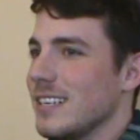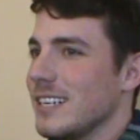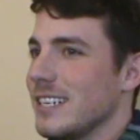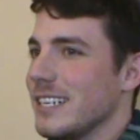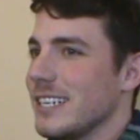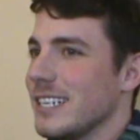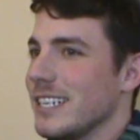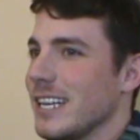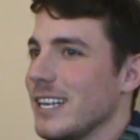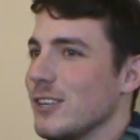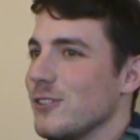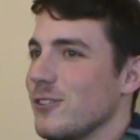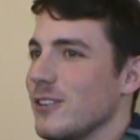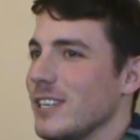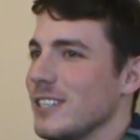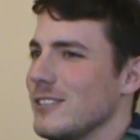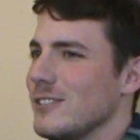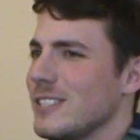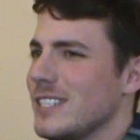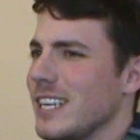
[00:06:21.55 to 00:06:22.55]
Uh, it,
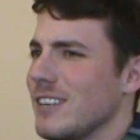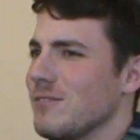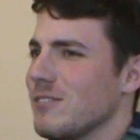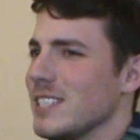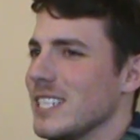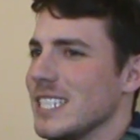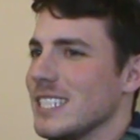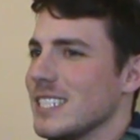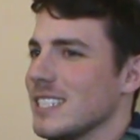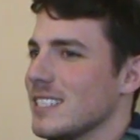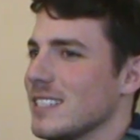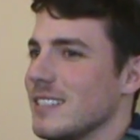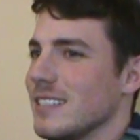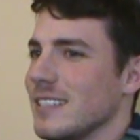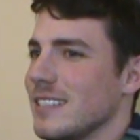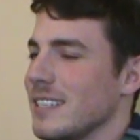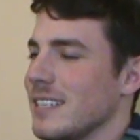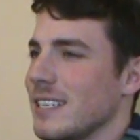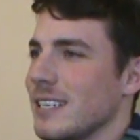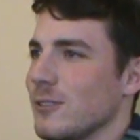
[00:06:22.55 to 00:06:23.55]
it, was definitely just
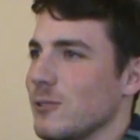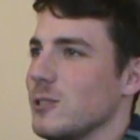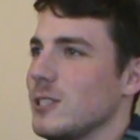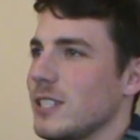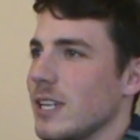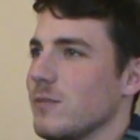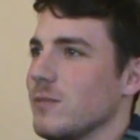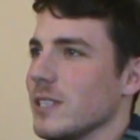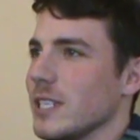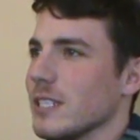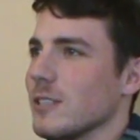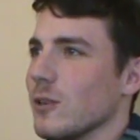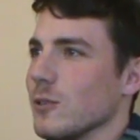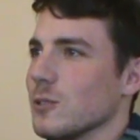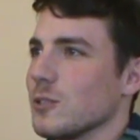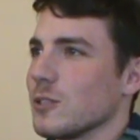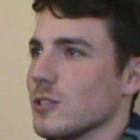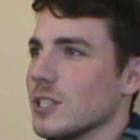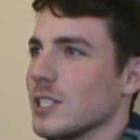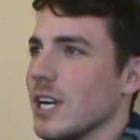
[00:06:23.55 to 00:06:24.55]
it was definitely
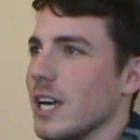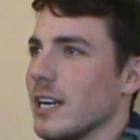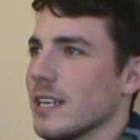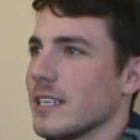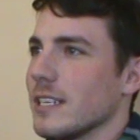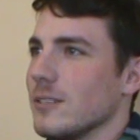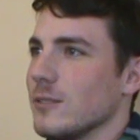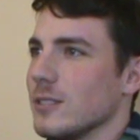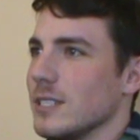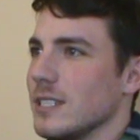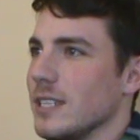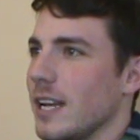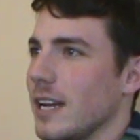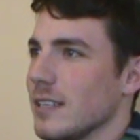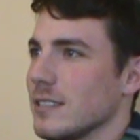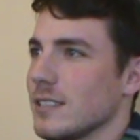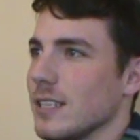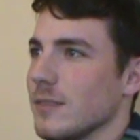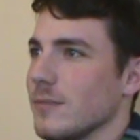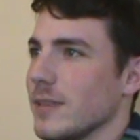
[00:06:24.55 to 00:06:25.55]
culture shock. It was
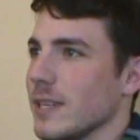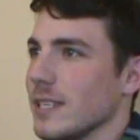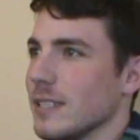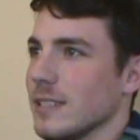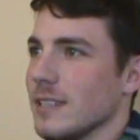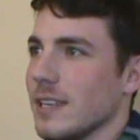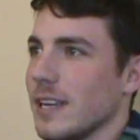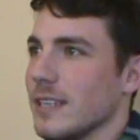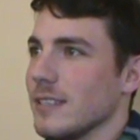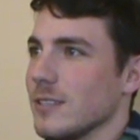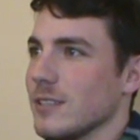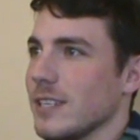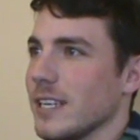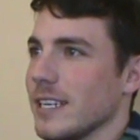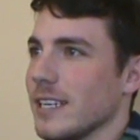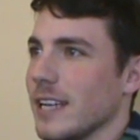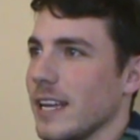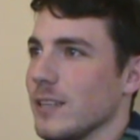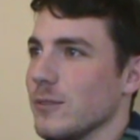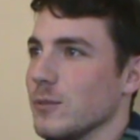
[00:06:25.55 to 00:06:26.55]
not something I don't
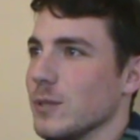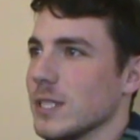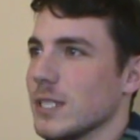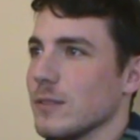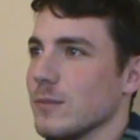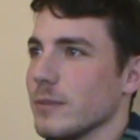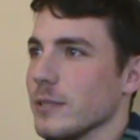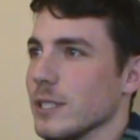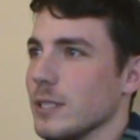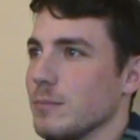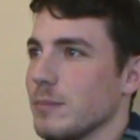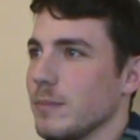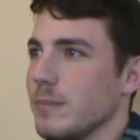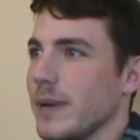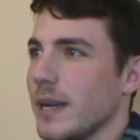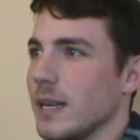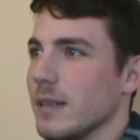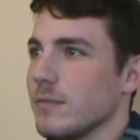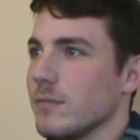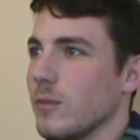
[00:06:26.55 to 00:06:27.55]
think anyone can really
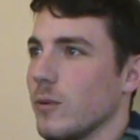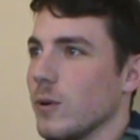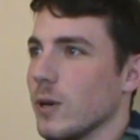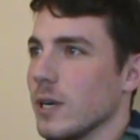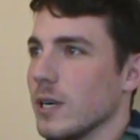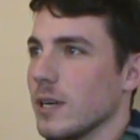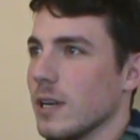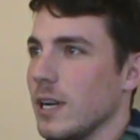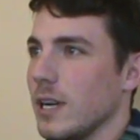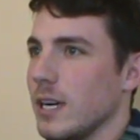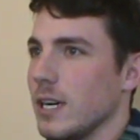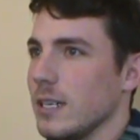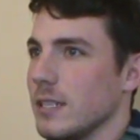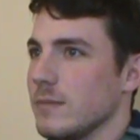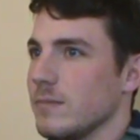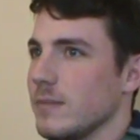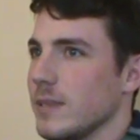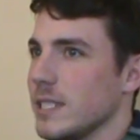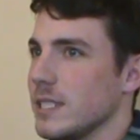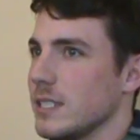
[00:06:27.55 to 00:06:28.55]
prepare for.
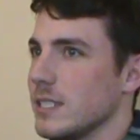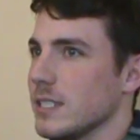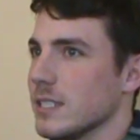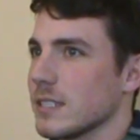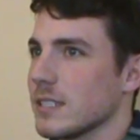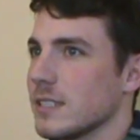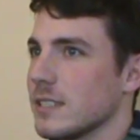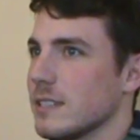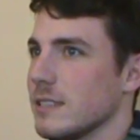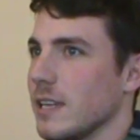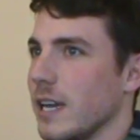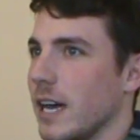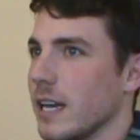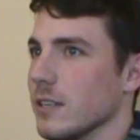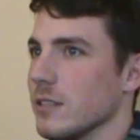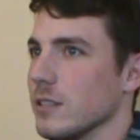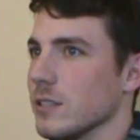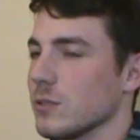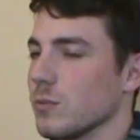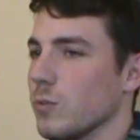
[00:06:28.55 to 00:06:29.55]
Um, it's just
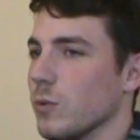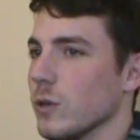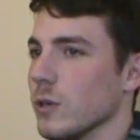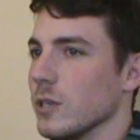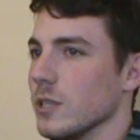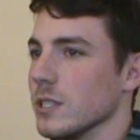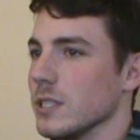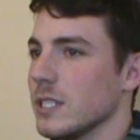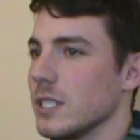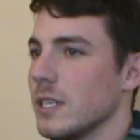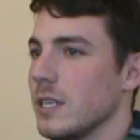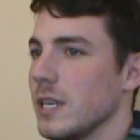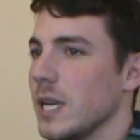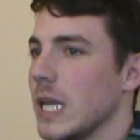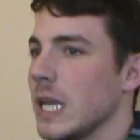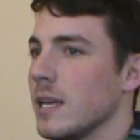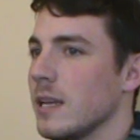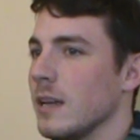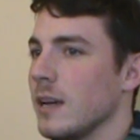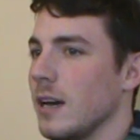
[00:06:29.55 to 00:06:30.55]
out of this world,
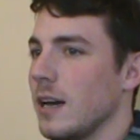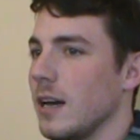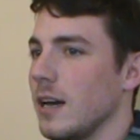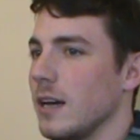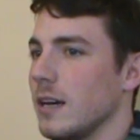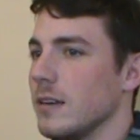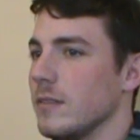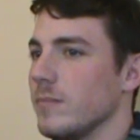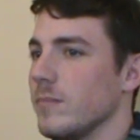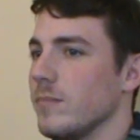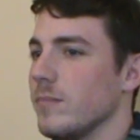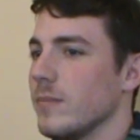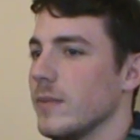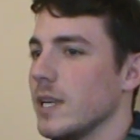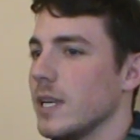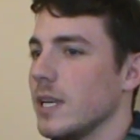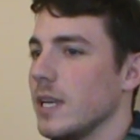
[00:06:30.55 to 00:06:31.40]
um,